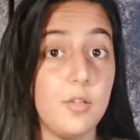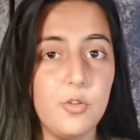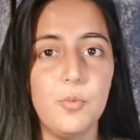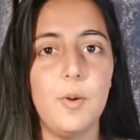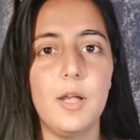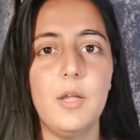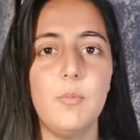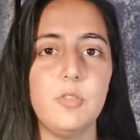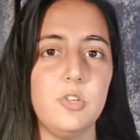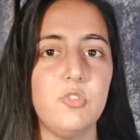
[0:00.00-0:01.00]
You're
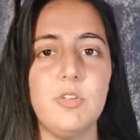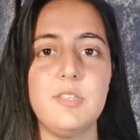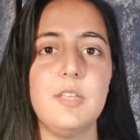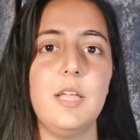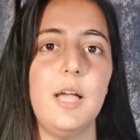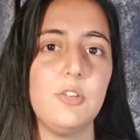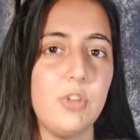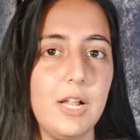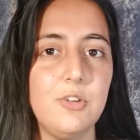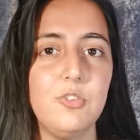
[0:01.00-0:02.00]
working with distressing and
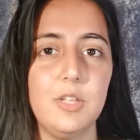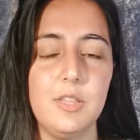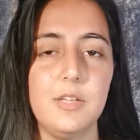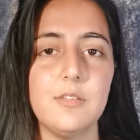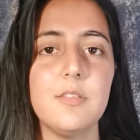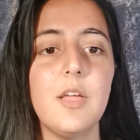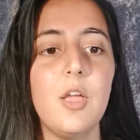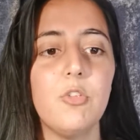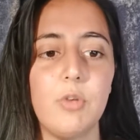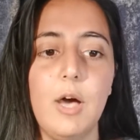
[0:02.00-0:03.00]
challenging things.
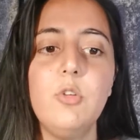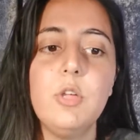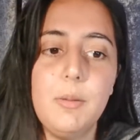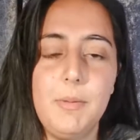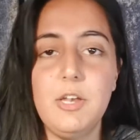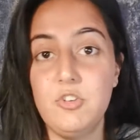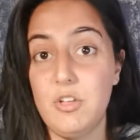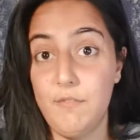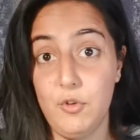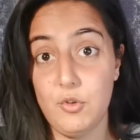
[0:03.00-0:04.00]
So how are you going to manage
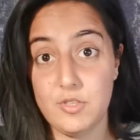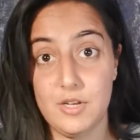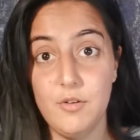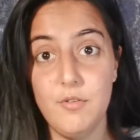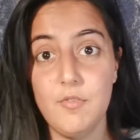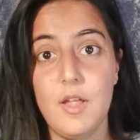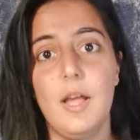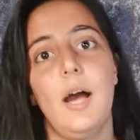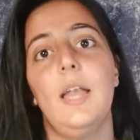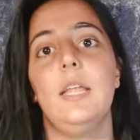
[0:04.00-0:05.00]
that for yourself?
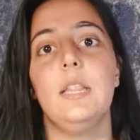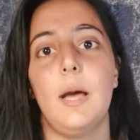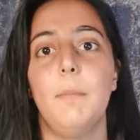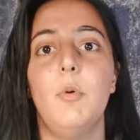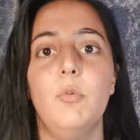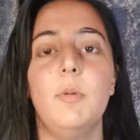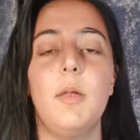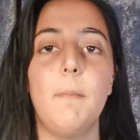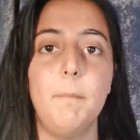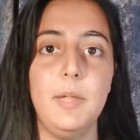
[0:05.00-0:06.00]
And in that
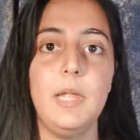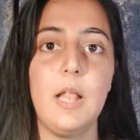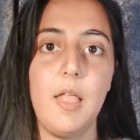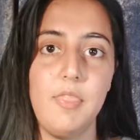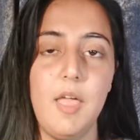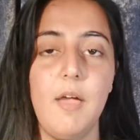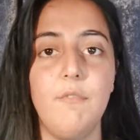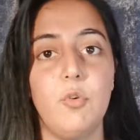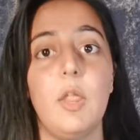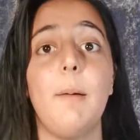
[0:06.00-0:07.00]
moment, be there
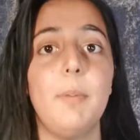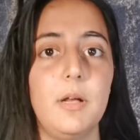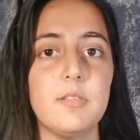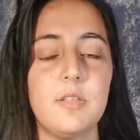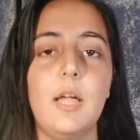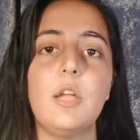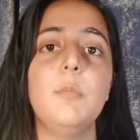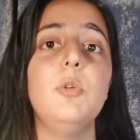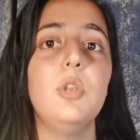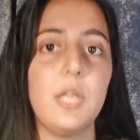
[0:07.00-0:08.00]
for that person and
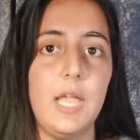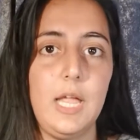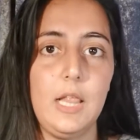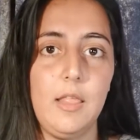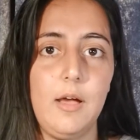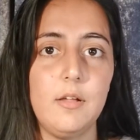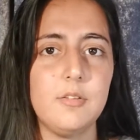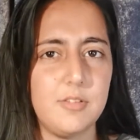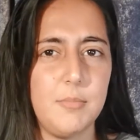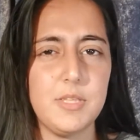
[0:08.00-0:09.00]
communicating that.
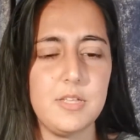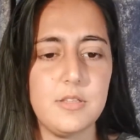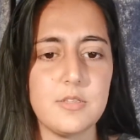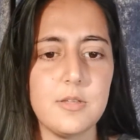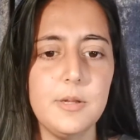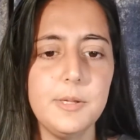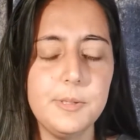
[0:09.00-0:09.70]
Does that make sense?